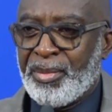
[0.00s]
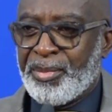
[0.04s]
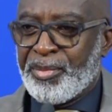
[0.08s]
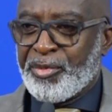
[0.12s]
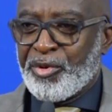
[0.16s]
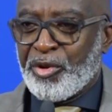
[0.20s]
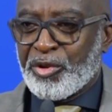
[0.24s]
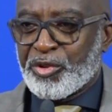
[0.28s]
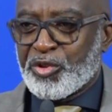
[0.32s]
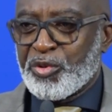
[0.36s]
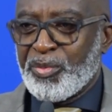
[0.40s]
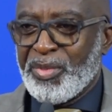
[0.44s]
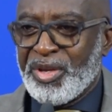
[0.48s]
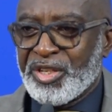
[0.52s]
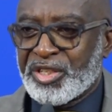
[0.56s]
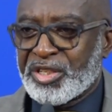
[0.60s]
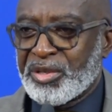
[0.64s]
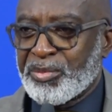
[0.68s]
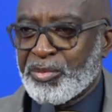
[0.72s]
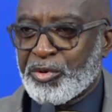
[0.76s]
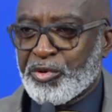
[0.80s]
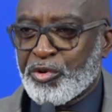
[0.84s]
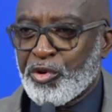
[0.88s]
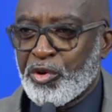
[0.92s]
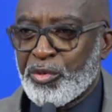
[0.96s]
not to
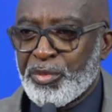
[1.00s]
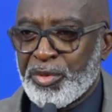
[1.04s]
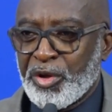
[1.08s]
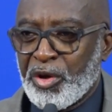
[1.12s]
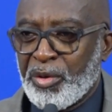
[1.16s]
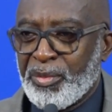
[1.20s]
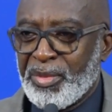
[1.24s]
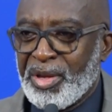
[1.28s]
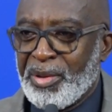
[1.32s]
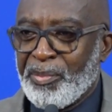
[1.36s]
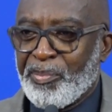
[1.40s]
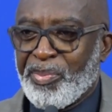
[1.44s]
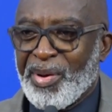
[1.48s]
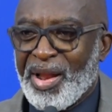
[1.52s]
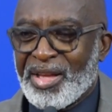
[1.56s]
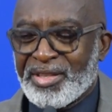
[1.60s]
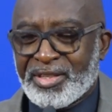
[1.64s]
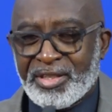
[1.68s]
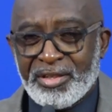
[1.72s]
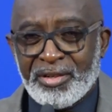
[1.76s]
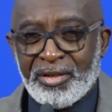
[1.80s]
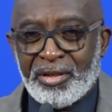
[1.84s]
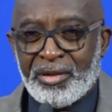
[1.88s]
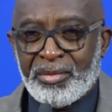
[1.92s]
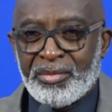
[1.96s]
mention chromium and
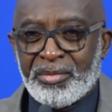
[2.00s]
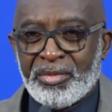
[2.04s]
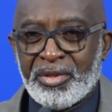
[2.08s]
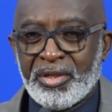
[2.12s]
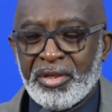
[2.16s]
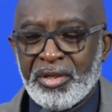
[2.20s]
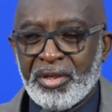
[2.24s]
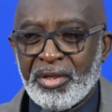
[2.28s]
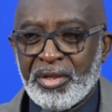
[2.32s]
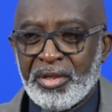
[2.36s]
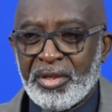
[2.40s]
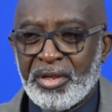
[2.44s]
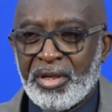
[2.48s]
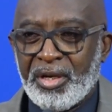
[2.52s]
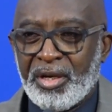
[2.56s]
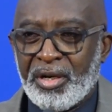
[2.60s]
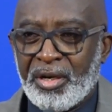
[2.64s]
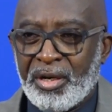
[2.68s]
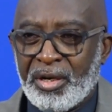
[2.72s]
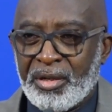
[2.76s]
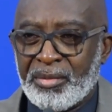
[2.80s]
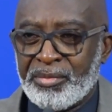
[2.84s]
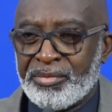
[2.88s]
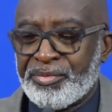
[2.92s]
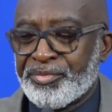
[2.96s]
platinum,
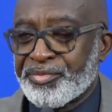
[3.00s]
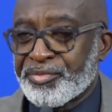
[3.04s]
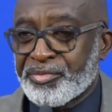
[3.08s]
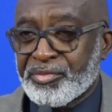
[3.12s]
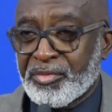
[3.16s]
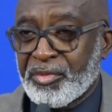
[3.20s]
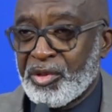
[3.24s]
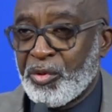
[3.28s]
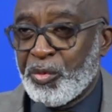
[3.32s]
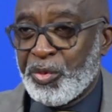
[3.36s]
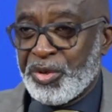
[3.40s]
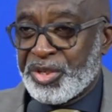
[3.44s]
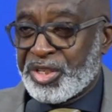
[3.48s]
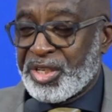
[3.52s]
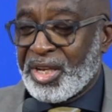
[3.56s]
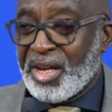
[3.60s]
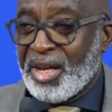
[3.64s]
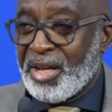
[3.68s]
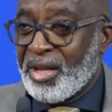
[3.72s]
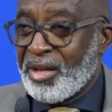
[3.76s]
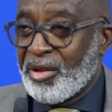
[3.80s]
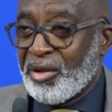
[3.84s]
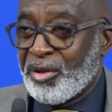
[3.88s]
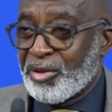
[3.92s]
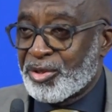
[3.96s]
which
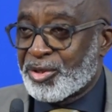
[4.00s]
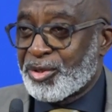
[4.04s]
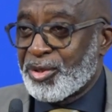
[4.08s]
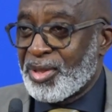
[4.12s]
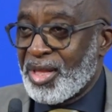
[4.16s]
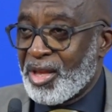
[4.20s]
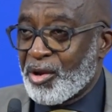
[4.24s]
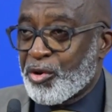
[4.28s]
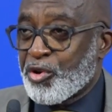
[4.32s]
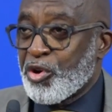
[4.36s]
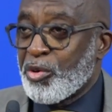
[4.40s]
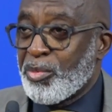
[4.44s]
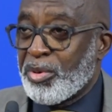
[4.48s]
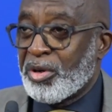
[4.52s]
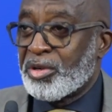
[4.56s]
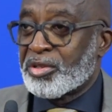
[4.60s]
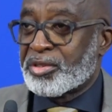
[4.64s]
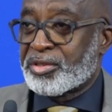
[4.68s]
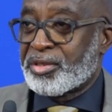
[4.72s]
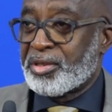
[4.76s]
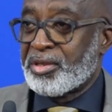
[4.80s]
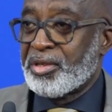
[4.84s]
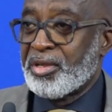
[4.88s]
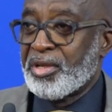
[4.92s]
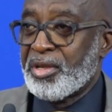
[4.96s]
are also then
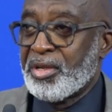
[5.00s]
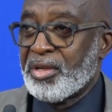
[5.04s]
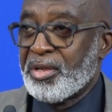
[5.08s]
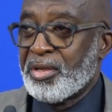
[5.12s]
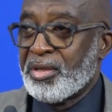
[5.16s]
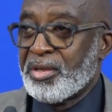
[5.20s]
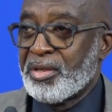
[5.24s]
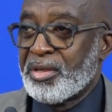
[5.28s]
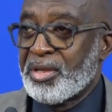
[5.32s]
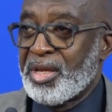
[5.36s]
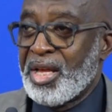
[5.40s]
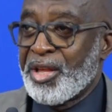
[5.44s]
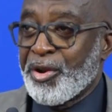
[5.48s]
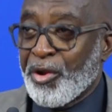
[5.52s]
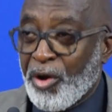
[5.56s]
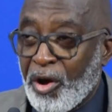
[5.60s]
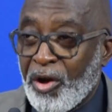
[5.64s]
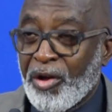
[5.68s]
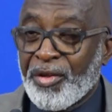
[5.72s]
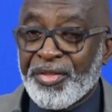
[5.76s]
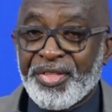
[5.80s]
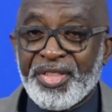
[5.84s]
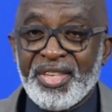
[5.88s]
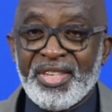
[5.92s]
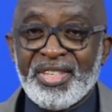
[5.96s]
cobalt. And
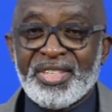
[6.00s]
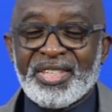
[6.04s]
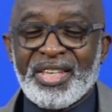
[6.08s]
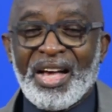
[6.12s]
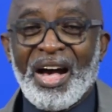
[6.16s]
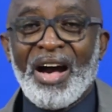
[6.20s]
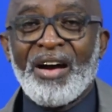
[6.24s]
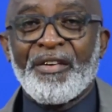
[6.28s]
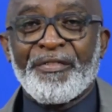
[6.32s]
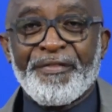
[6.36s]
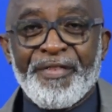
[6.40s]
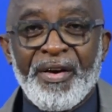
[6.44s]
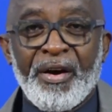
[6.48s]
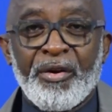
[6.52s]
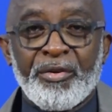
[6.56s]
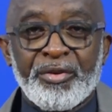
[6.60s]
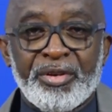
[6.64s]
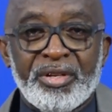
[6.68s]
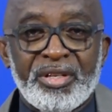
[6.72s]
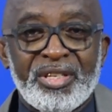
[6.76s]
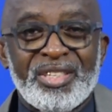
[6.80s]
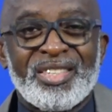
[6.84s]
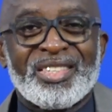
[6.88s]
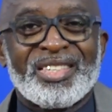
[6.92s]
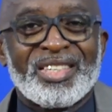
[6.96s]
all these are found
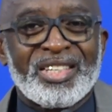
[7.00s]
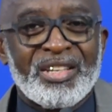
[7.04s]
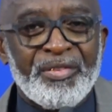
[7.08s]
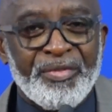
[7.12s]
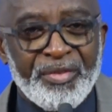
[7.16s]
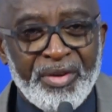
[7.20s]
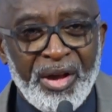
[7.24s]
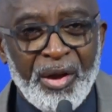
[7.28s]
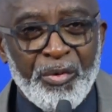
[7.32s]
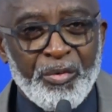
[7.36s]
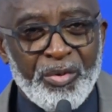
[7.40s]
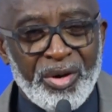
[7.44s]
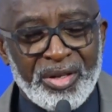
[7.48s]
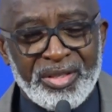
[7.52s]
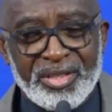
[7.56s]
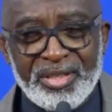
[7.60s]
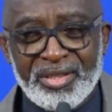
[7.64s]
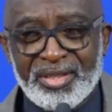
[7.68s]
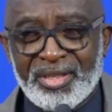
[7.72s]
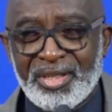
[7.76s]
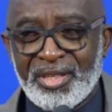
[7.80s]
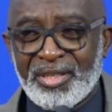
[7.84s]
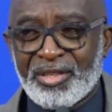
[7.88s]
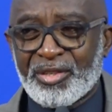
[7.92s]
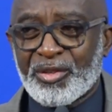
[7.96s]
in significant
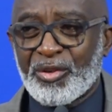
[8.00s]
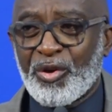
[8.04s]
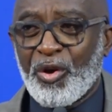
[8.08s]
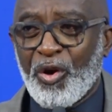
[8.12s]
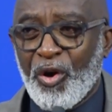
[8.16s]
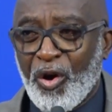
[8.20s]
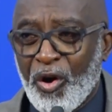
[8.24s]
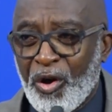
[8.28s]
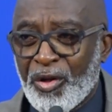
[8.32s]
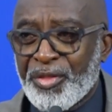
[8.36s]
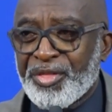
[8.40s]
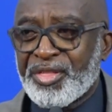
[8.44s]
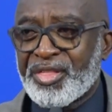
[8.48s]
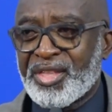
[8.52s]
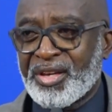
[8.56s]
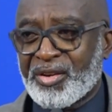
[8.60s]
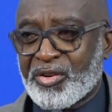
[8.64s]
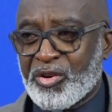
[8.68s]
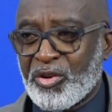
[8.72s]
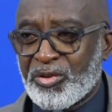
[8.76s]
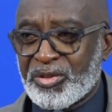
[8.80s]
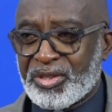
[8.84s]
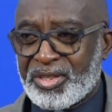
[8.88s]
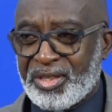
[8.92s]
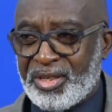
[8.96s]
quantities on the
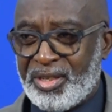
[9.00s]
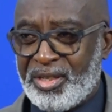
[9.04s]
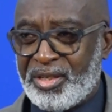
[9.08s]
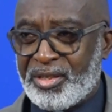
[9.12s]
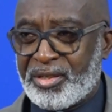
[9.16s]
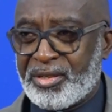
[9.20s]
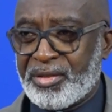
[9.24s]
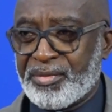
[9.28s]
continent.